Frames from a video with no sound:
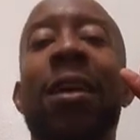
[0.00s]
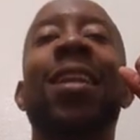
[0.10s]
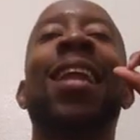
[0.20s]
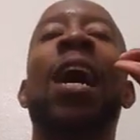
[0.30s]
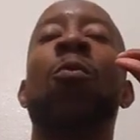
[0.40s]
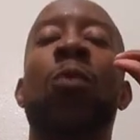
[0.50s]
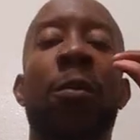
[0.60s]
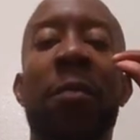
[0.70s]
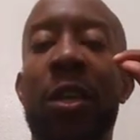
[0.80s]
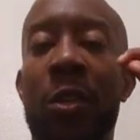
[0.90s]
may not want
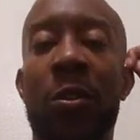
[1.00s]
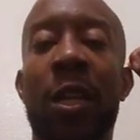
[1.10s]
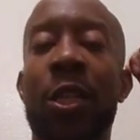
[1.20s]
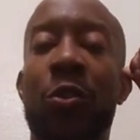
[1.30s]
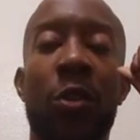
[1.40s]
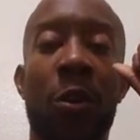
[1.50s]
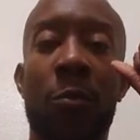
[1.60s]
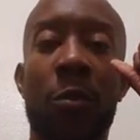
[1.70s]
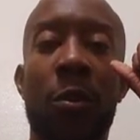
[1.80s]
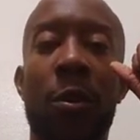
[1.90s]
to make you let you go.
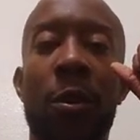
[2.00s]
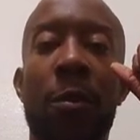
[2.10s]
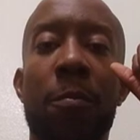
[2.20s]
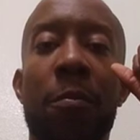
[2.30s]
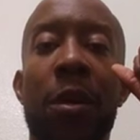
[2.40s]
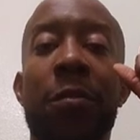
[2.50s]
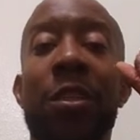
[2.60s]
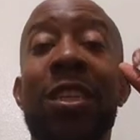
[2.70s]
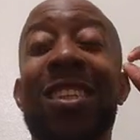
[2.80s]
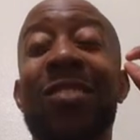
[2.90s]
But if
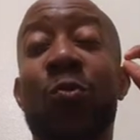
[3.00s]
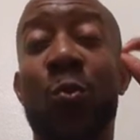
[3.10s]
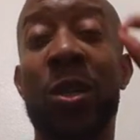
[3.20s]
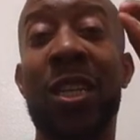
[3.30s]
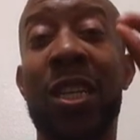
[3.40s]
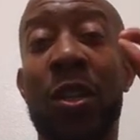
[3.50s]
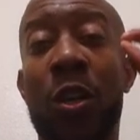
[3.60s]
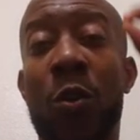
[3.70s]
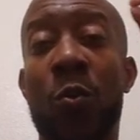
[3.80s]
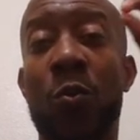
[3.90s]
she really
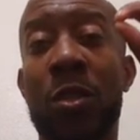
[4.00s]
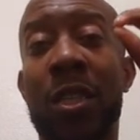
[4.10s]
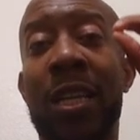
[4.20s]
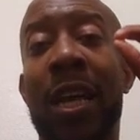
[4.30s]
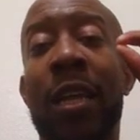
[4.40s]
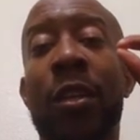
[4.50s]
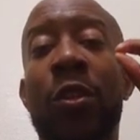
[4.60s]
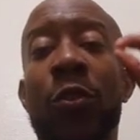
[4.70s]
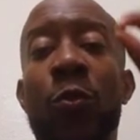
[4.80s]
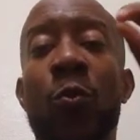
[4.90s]
knows that
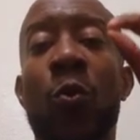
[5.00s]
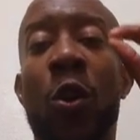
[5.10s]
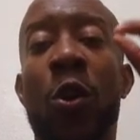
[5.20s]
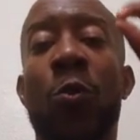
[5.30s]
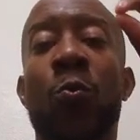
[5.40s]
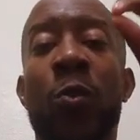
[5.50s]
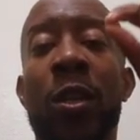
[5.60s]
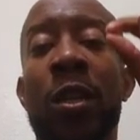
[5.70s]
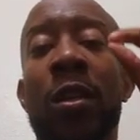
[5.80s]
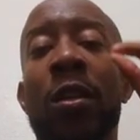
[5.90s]
you are
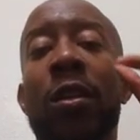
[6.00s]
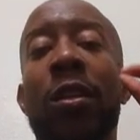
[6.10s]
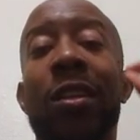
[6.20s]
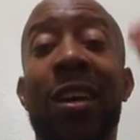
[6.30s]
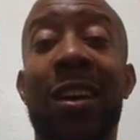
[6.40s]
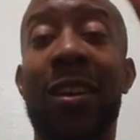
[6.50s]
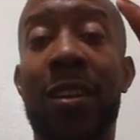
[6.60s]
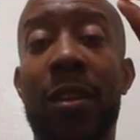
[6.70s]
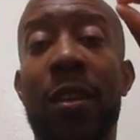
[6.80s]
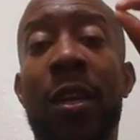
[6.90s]
really done
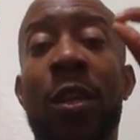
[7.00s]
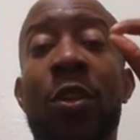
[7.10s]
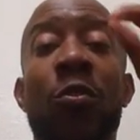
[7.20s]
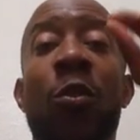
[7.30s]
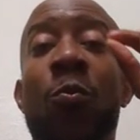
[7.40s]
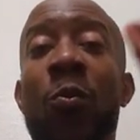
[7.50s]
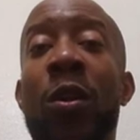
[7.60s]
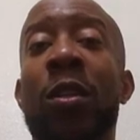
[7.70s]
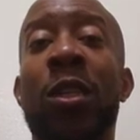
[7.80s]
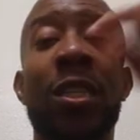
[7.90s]
and you don't
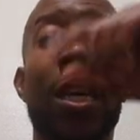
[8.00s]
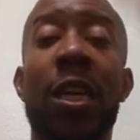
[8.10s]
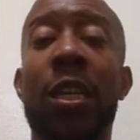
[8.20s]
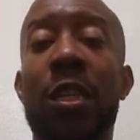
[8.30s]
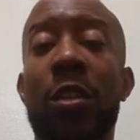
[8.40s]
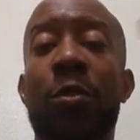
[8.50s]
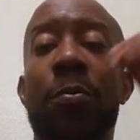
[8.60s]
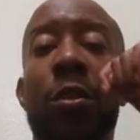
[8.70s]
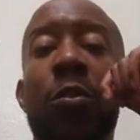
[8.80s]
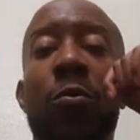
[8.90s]
want it, she's not going to continue to
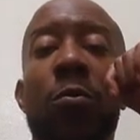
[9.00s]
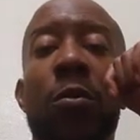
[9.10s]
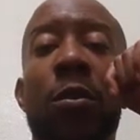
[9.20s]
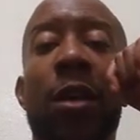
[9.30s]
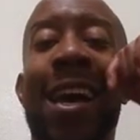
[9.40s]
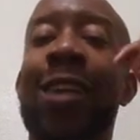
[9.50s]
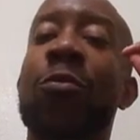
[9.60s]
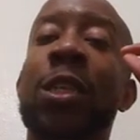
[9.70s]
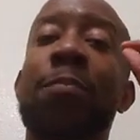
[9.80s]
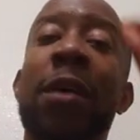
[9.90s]
pursue out of
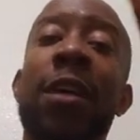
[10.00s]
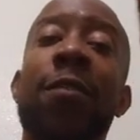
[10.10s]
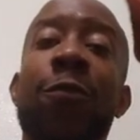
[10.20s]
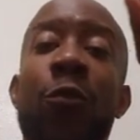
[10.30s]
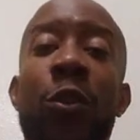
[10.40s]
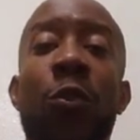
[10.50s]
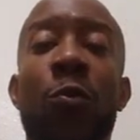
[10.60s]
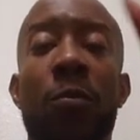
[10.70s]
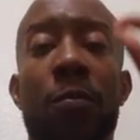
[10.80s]
respect for you.